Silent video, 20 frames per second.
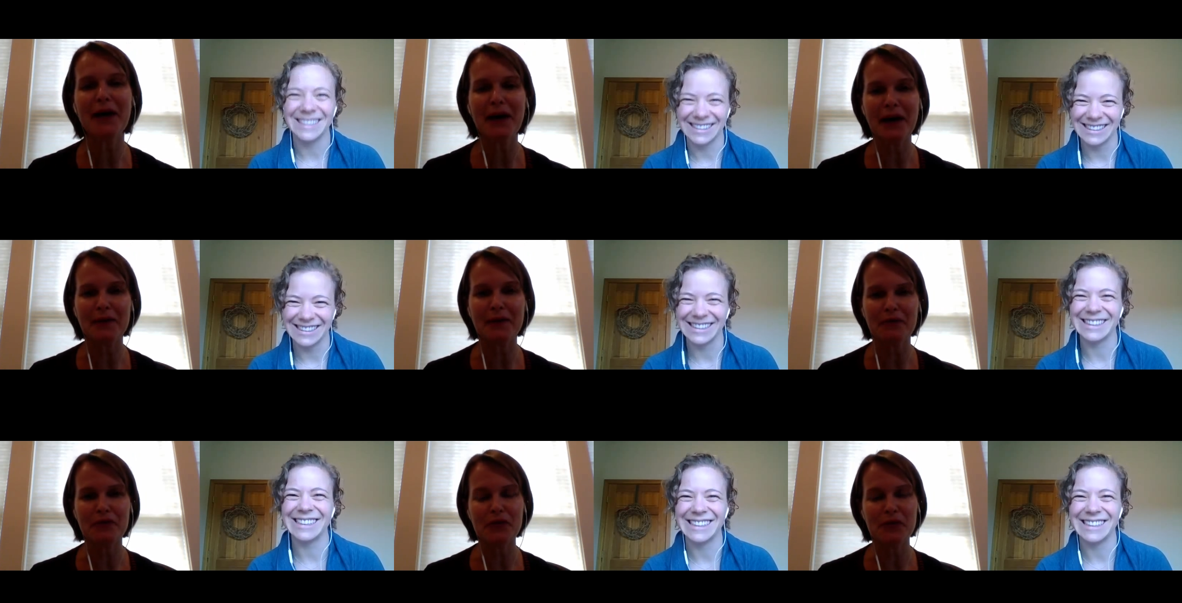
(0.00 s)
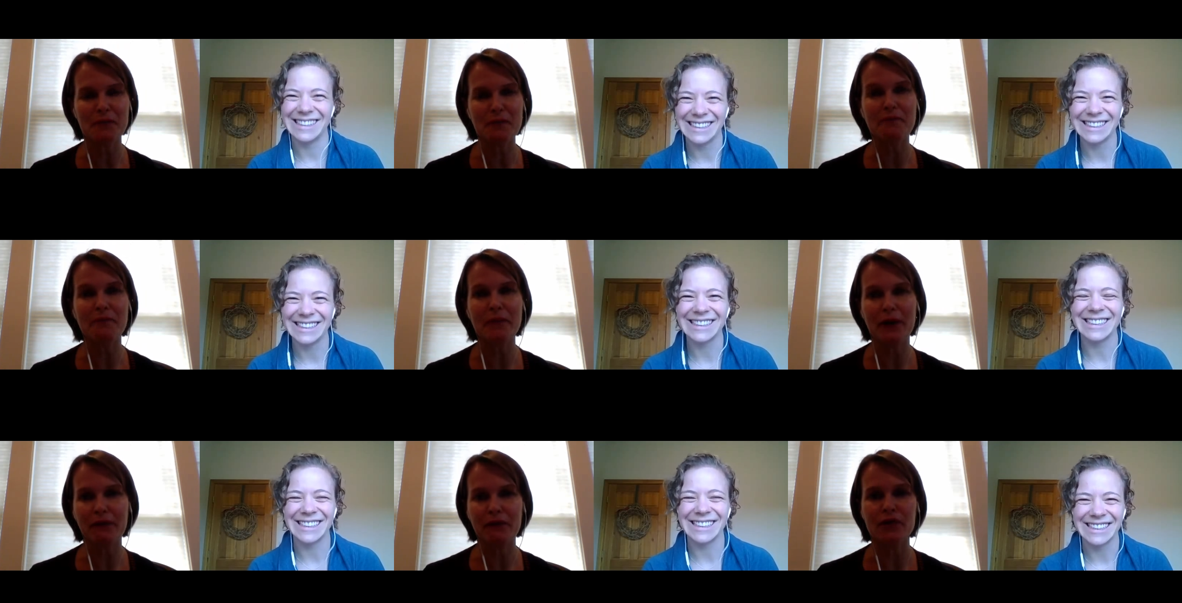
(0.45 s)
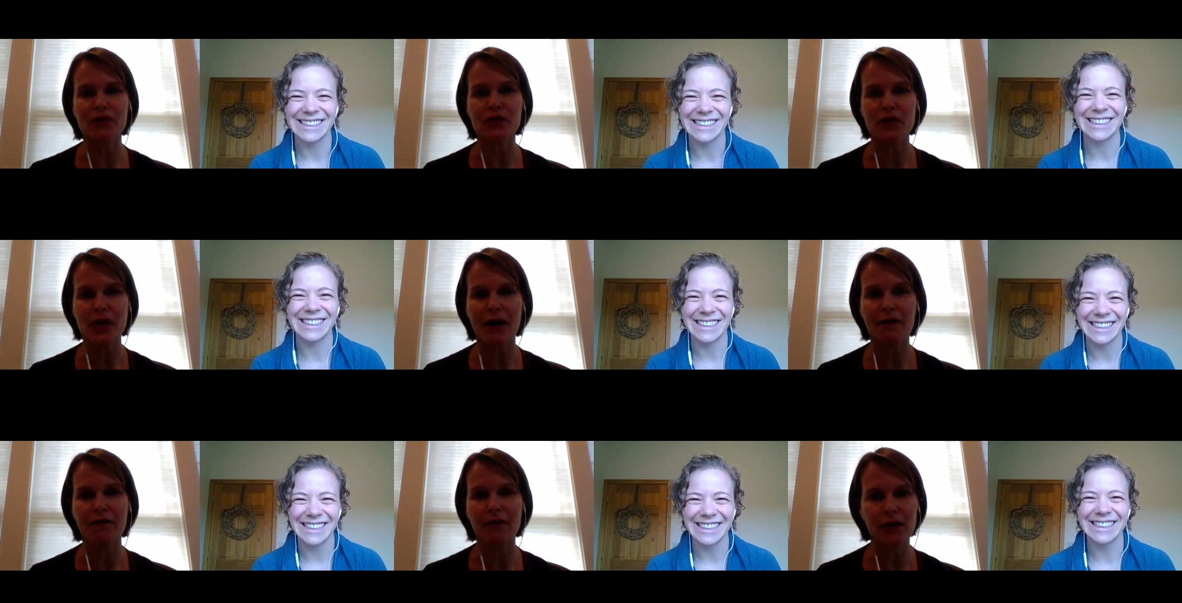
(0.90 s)
Speaker 1: first my first
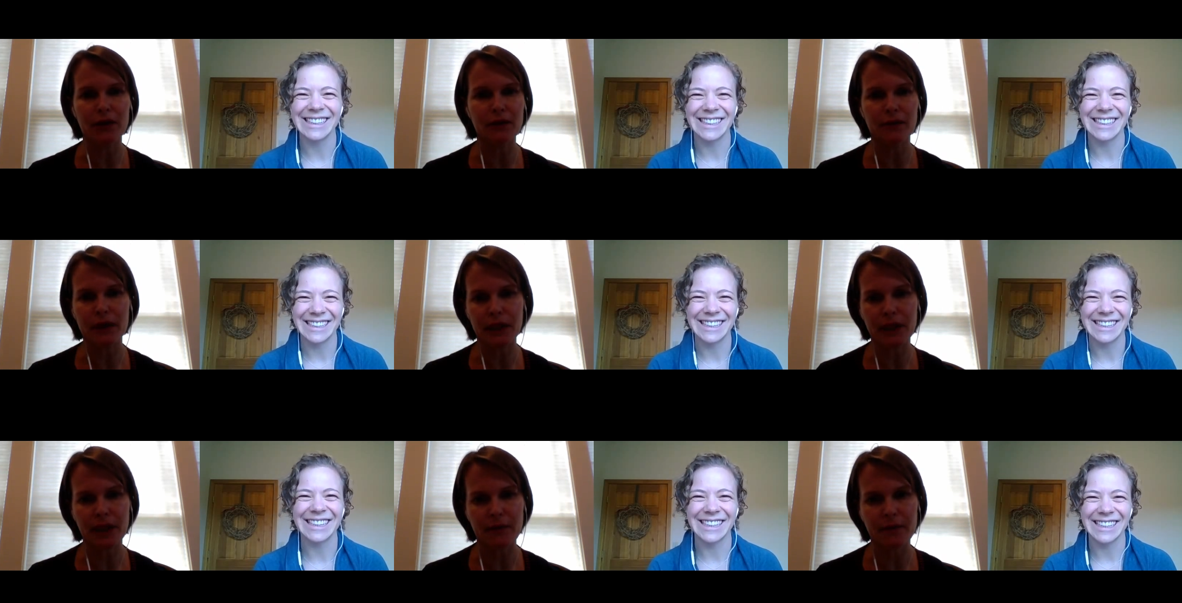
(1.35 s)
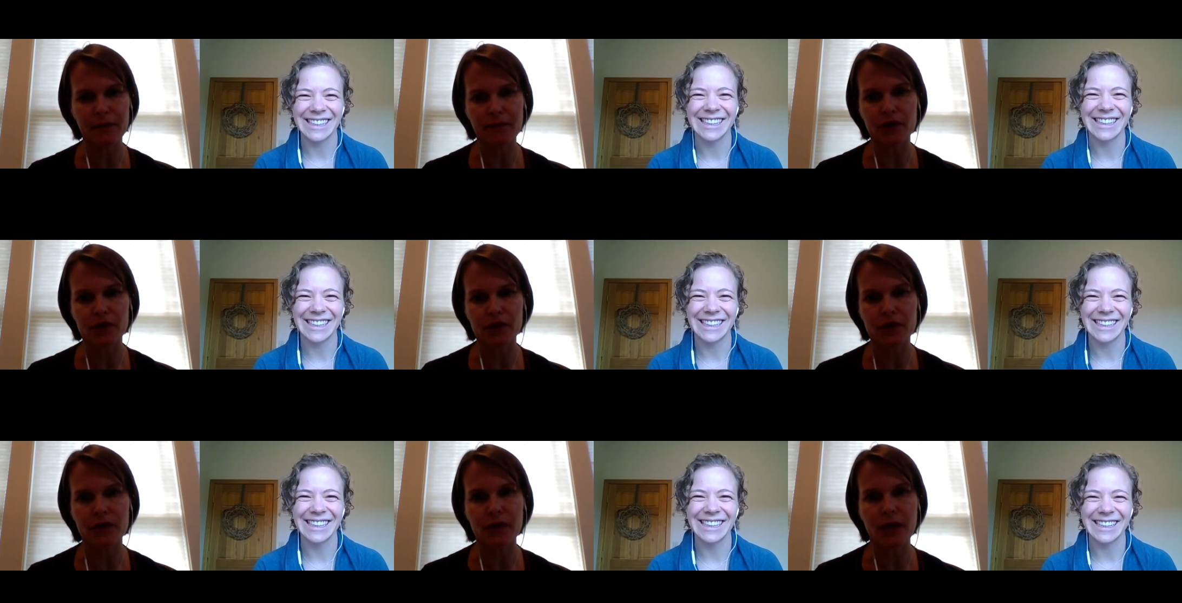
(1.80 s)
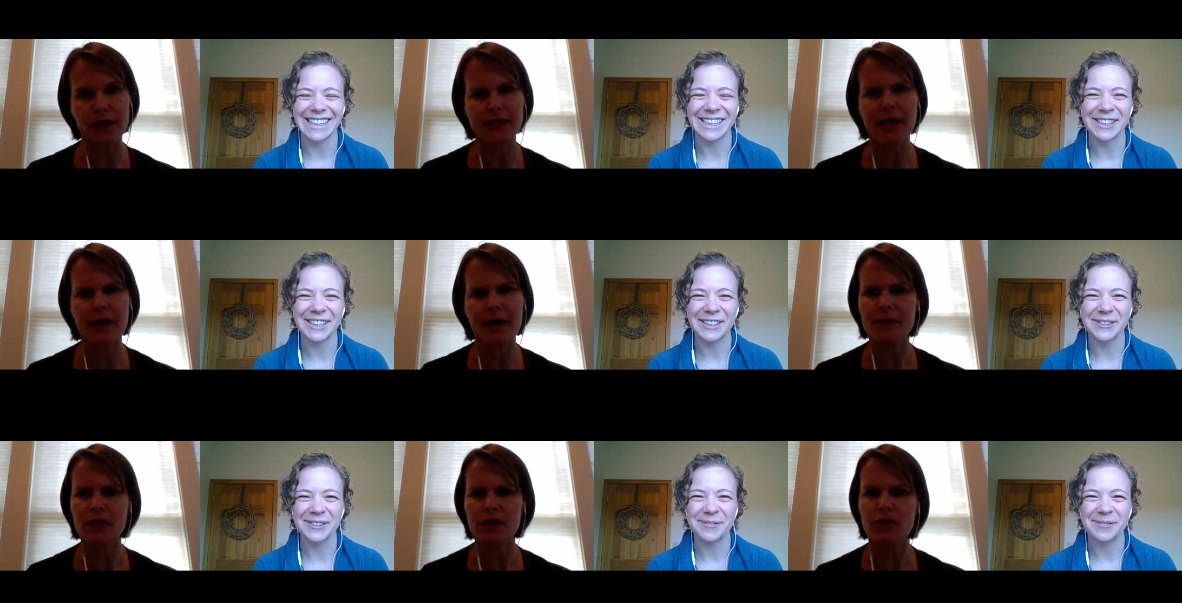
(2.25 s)
novel and really first
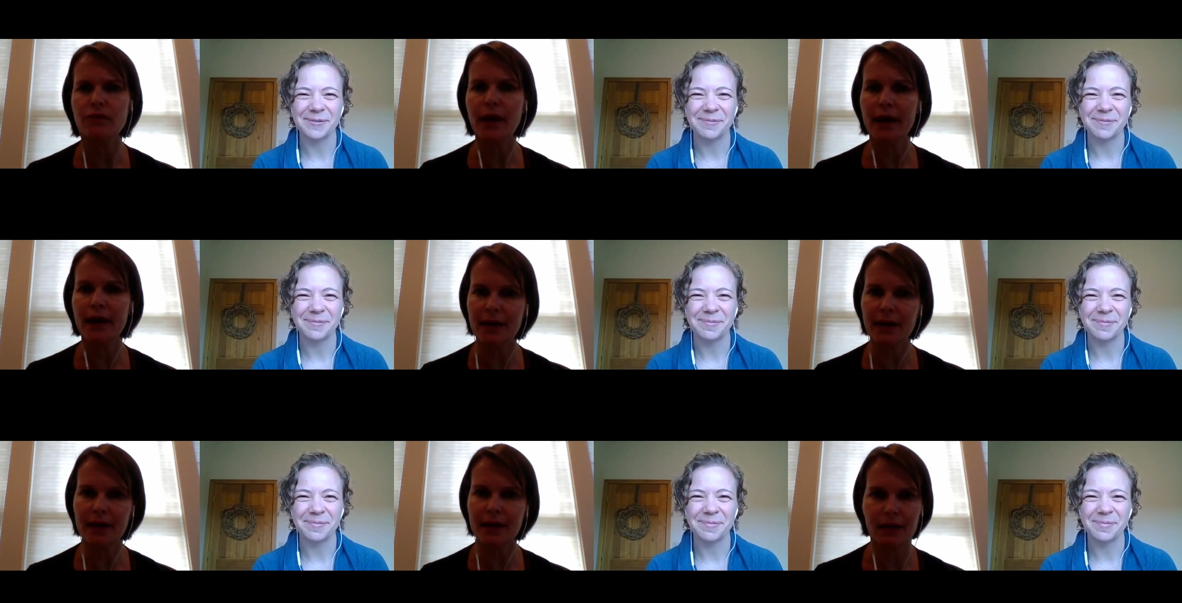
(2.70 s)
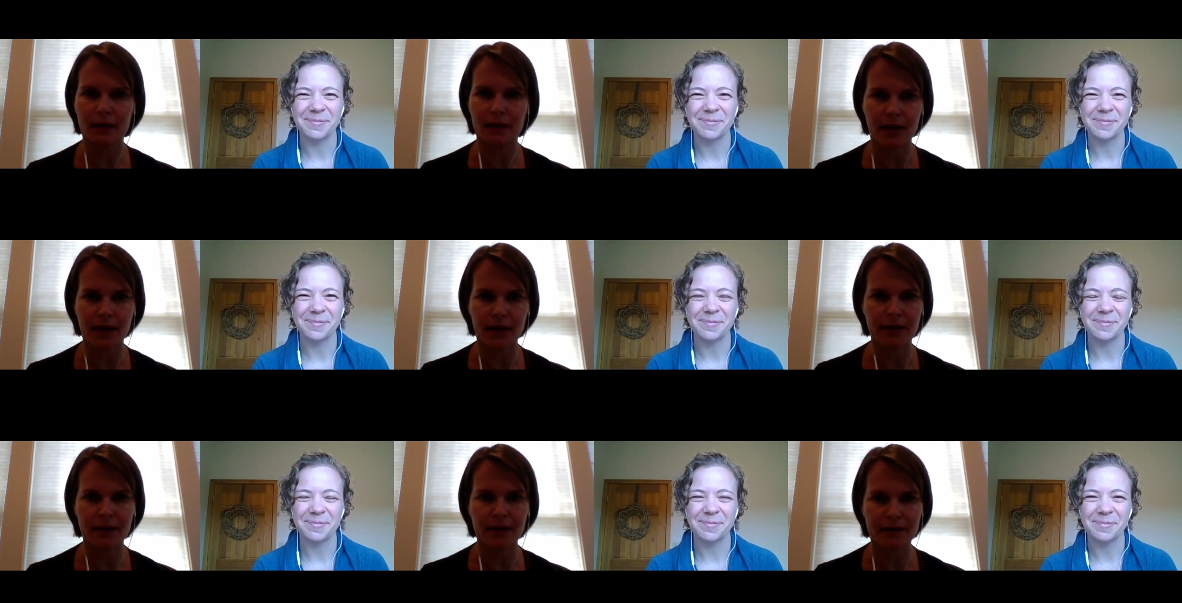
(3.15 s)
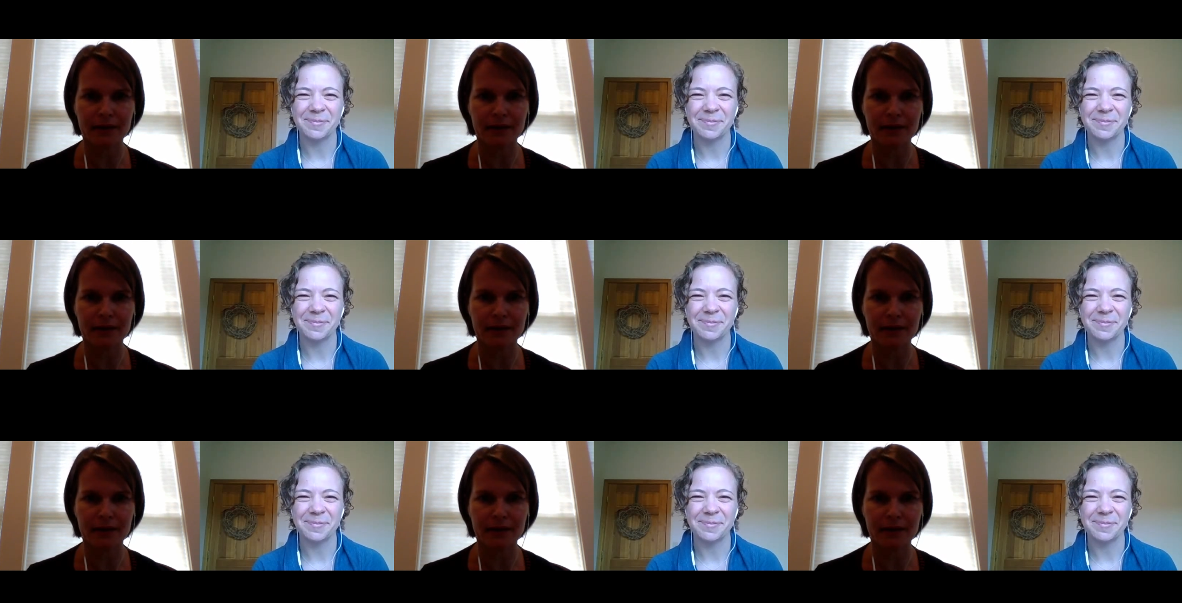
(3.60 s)
attempt to write anything